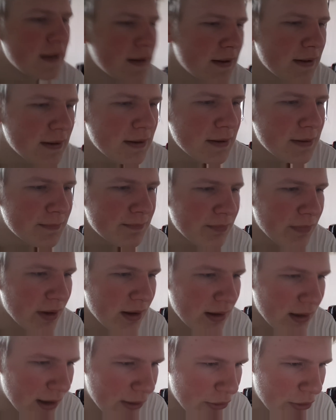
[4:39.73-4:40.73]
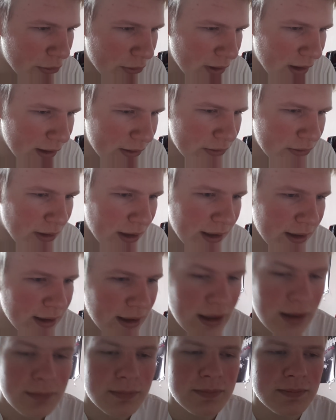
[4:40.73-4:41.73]
Um, and how old are you? I
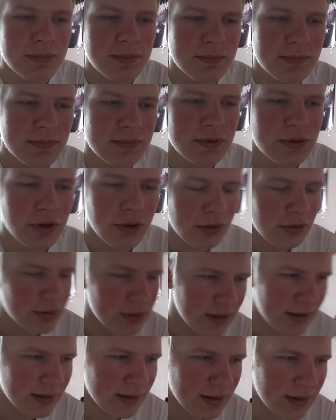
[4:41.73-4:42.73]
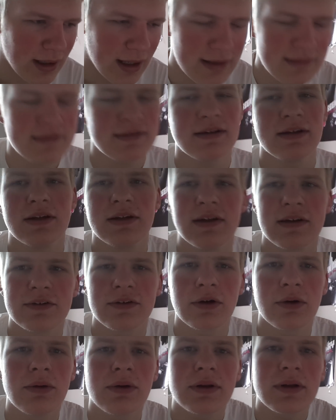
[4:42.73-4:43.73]
am currently 18 years
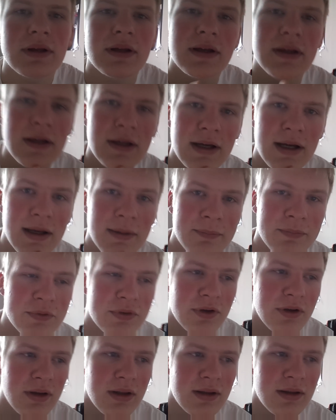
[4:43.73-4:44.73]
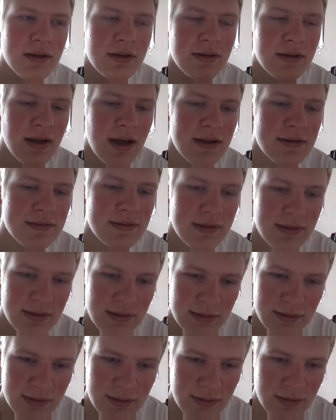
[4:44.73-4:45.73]
old. Uh, I'm turning
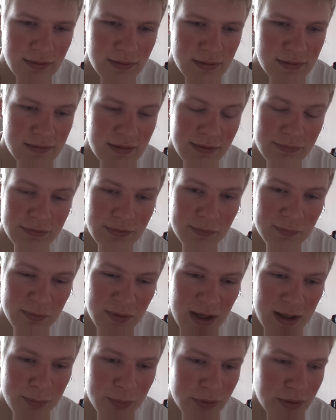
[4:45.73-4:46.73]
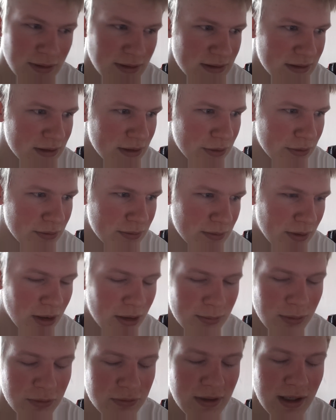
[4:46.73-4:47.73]
19 on the 7th of April, so
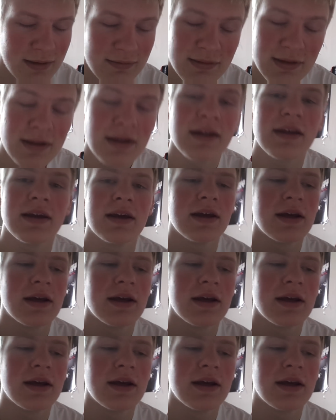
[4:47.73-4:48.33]
almost 19.